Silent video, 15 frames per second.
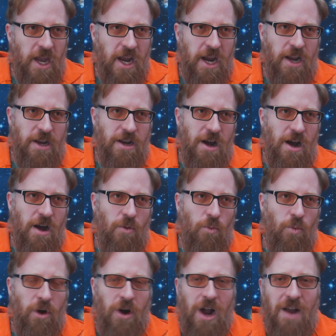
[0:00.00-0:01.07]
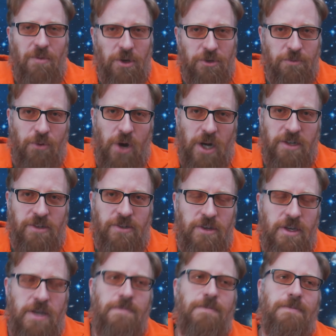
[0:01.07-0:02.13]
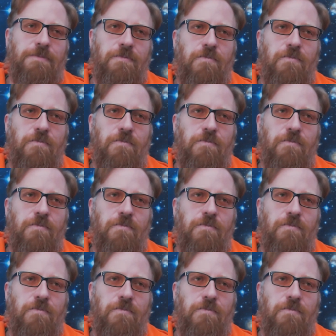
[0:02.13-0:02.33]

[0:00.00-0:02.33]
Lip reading: and we're a high-risk pregnancy.